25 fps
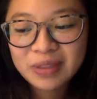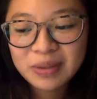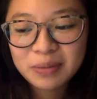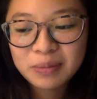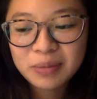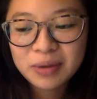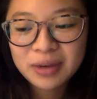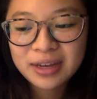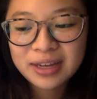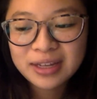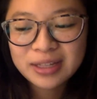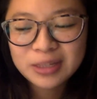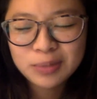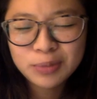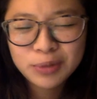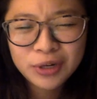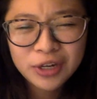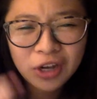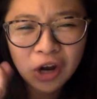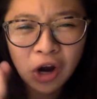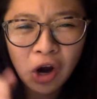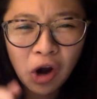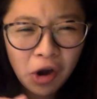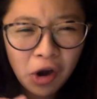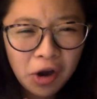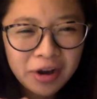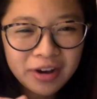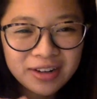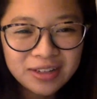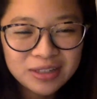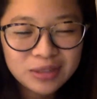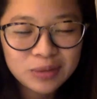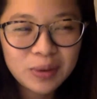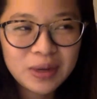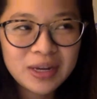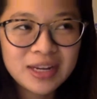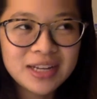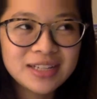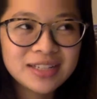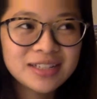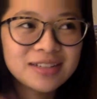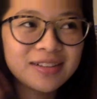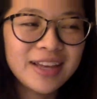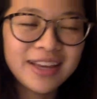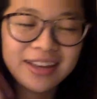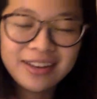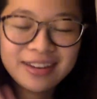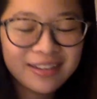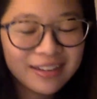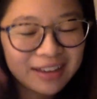but it's pretty hard, so I need to
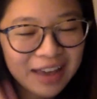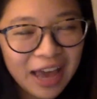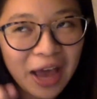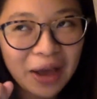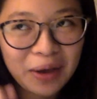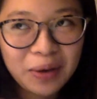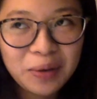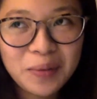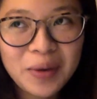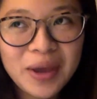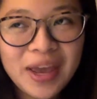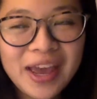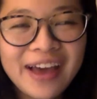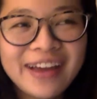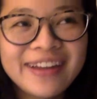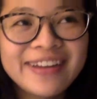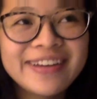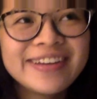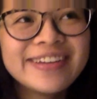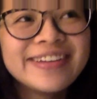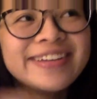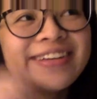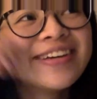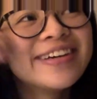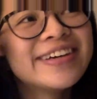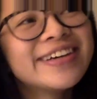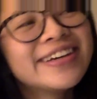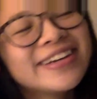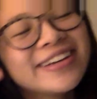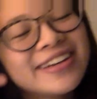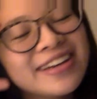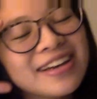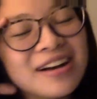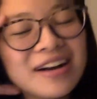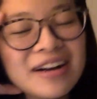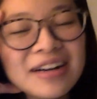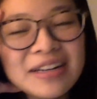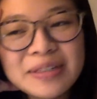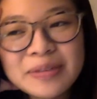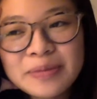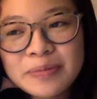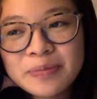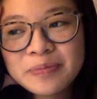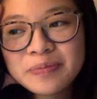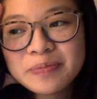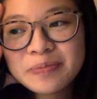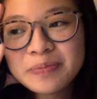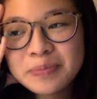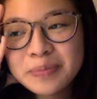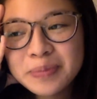like hack away at it.
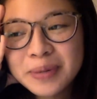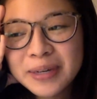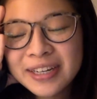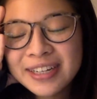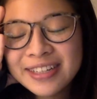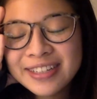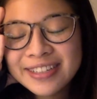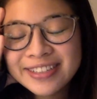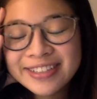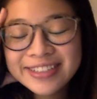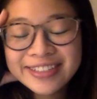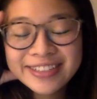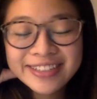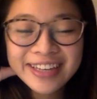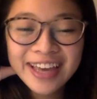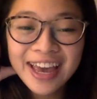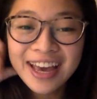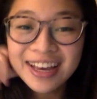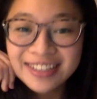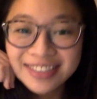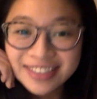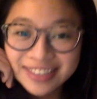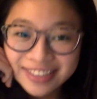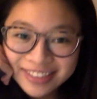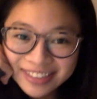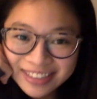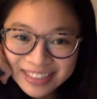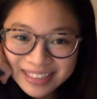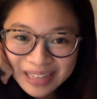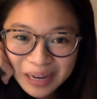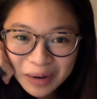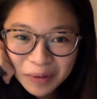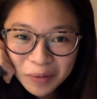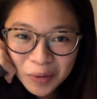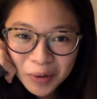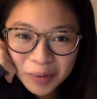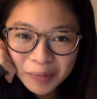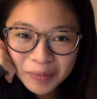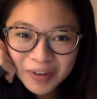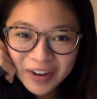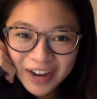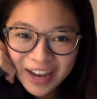But yes, stay warm, you